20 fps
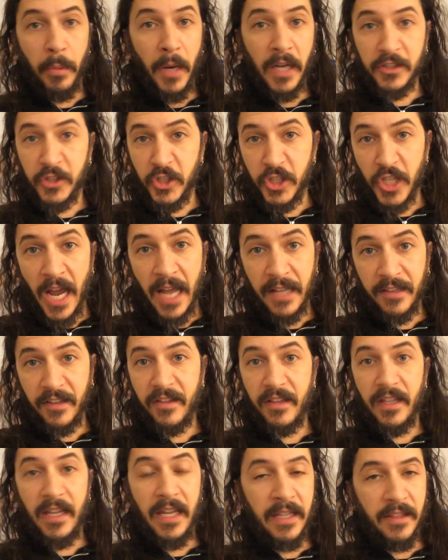butt
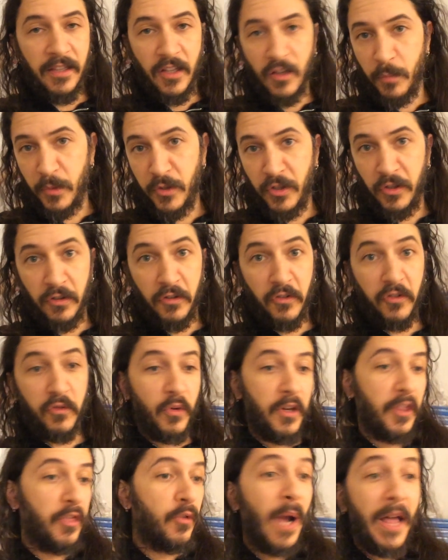shots in this particular
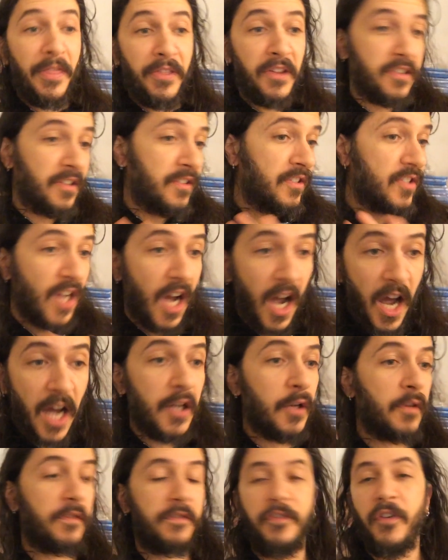story. Throughout this
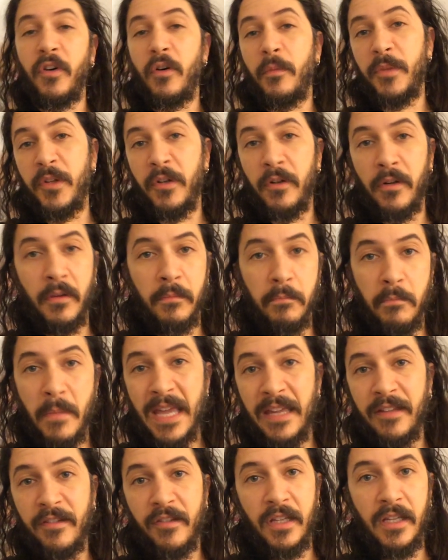entire film, there are
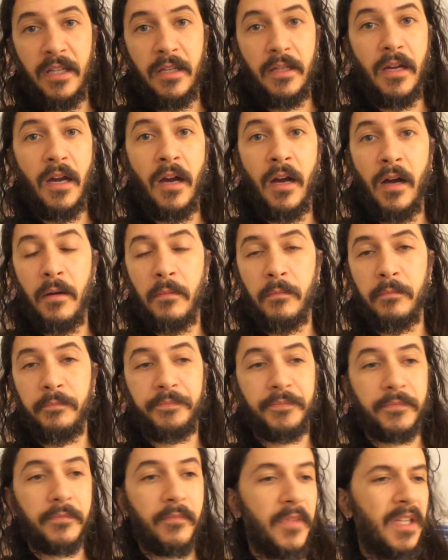amazing,
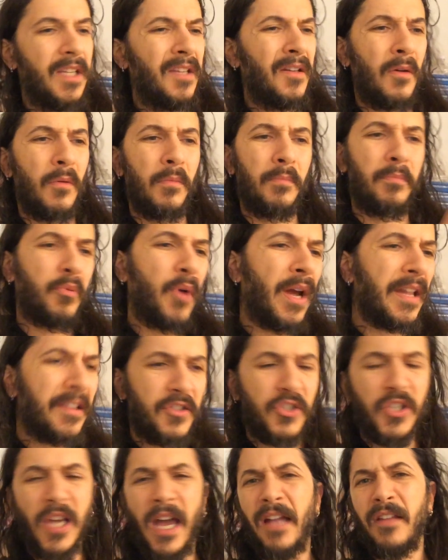you know,
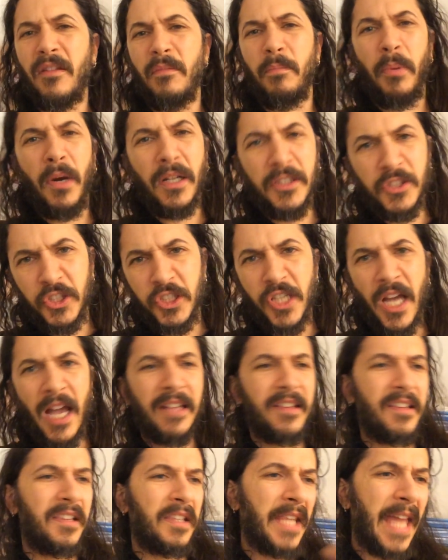breast shots, butt
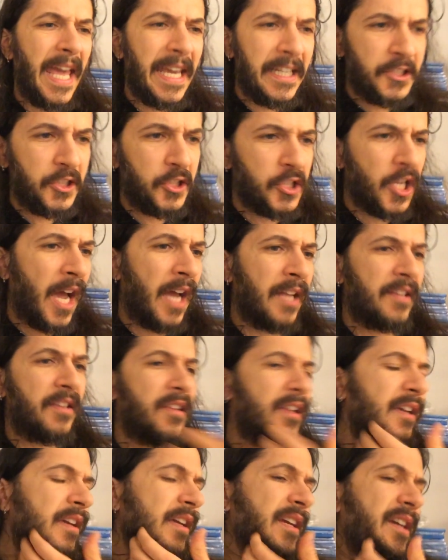shots, leg
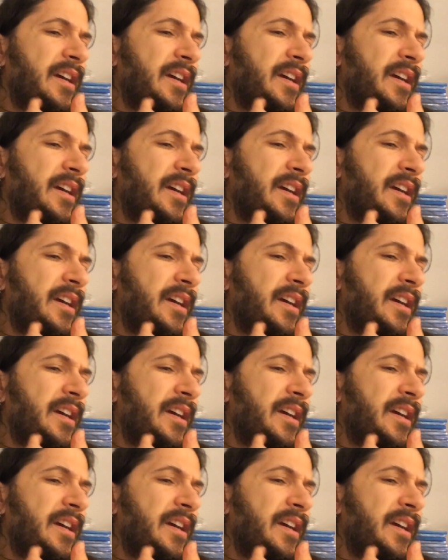shots,